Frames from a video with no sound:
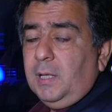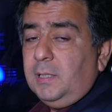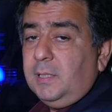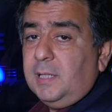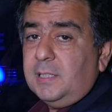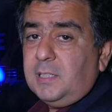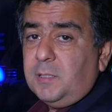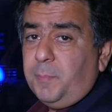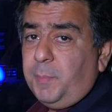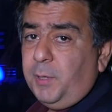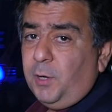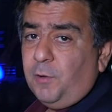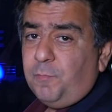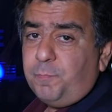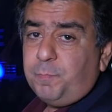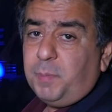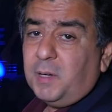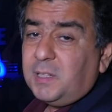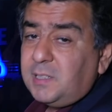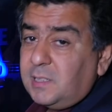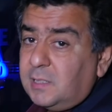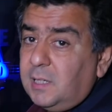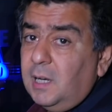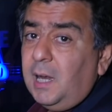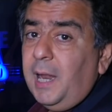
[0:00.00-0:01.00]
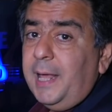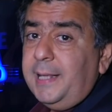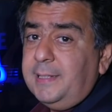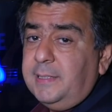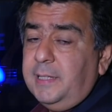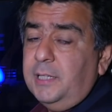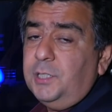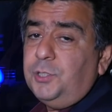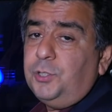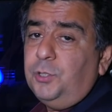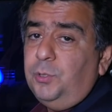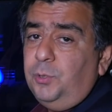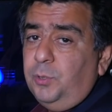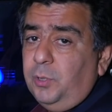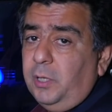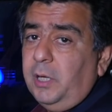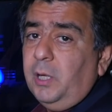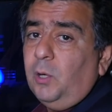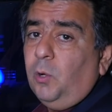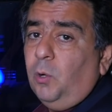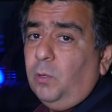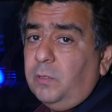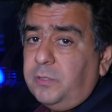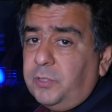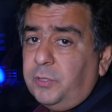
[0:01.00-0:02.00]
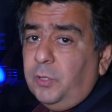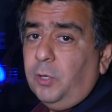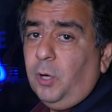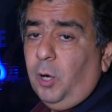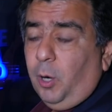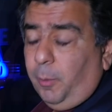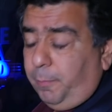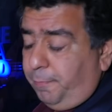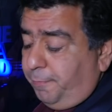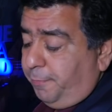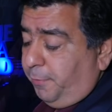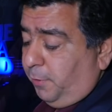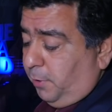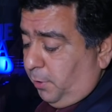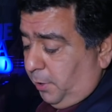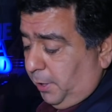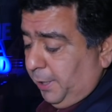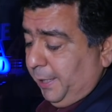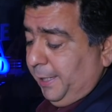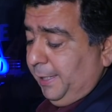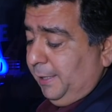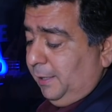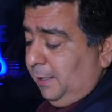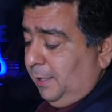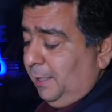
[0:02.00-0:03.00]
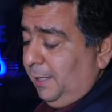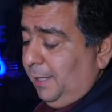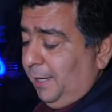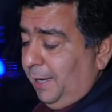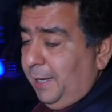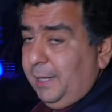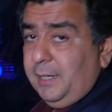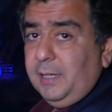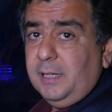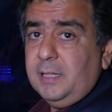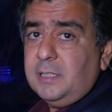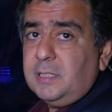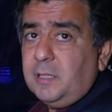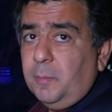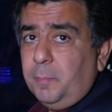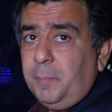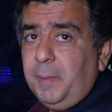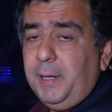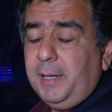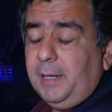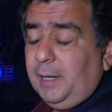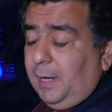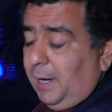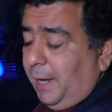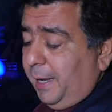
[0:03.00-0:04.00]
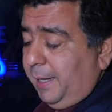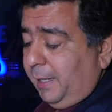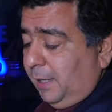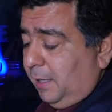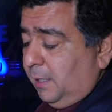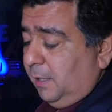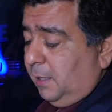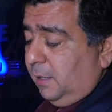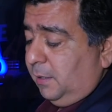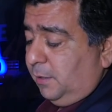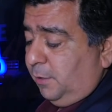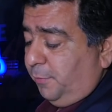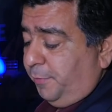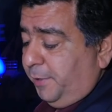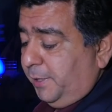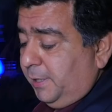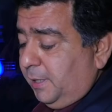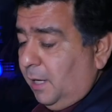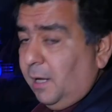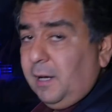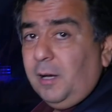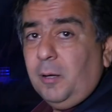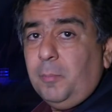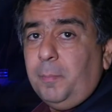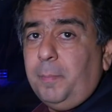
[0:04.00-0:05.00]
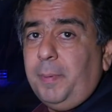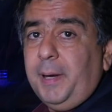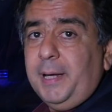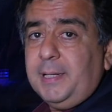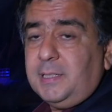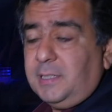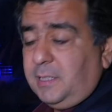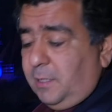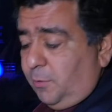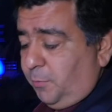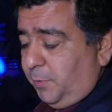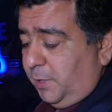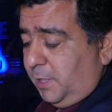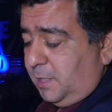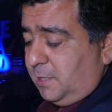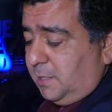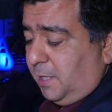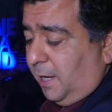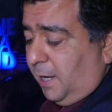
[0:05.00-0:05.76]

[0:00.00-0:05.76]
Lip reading: There's a bit of personalization you can also opt for in the Ignis, a bit like the Vitara Brezza with its